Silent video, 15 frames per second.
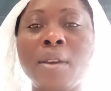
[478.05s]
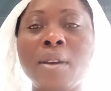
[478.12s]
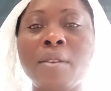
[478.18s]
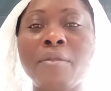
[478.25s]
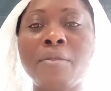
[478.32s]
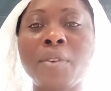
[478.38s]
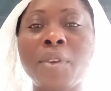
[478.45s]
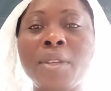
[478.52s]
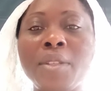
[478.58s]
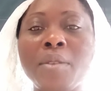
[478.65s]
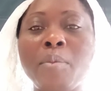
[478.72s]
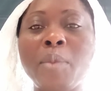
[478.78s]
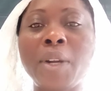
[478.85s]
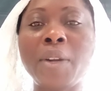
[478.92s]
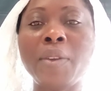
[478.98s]
of his
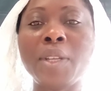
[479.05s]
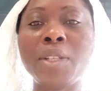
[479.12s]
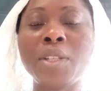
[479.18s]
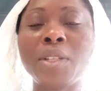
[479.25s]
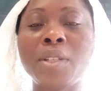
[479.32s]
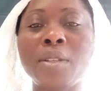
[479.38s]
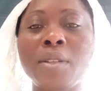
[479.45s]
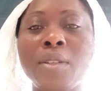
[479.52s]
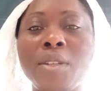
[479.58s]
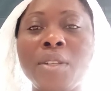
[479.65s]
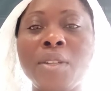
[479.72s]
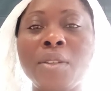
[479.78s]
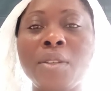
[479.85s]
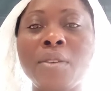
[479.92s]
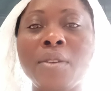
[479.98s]
marriage
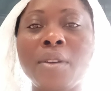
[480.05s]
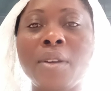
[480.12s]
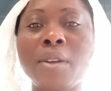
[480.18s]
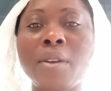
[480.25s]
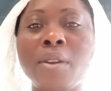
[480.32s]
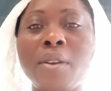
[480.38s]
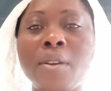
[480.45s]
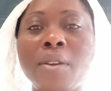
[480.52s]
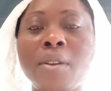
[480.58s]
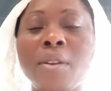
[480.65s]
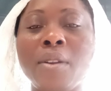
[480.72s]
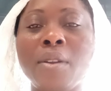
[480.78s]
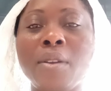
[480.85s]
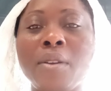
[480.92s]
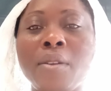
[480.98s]
to uh,
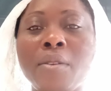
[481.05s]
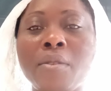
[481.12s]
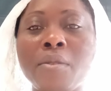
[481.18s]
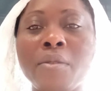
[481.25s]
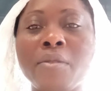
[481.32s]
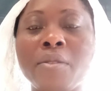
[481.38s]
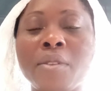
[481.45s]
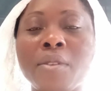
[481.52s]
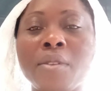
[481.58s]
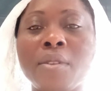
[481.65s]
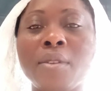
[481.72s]
Ruth,